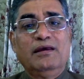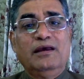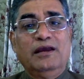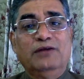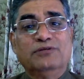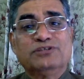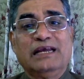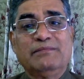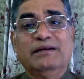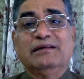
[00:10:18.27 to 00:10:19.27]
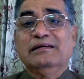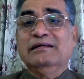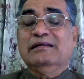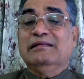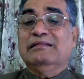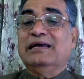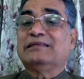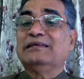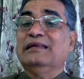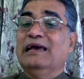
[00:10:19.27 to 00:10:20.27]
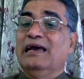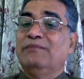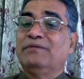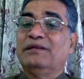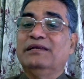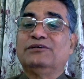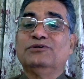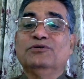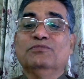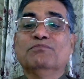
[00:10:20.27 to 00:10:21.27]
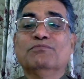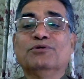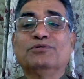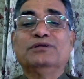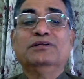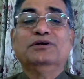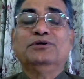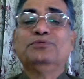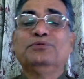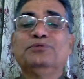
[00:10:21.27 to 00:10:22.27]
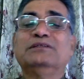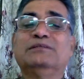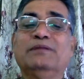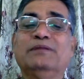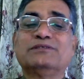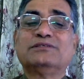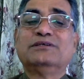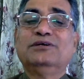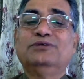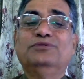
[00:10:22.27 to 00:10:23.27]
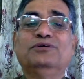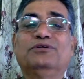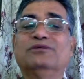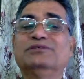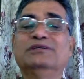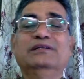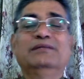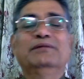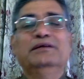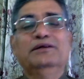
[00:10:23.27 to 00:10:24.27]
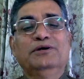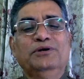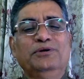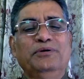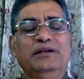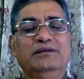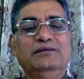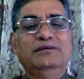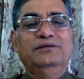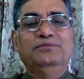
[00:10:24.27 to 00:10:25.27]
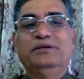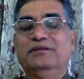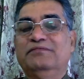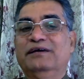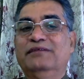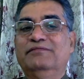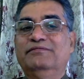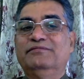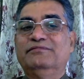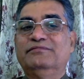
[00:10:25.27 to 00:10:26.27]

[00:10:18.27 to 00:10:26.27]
into the segment that can help create more than 200 plus unicorns in India by 2025.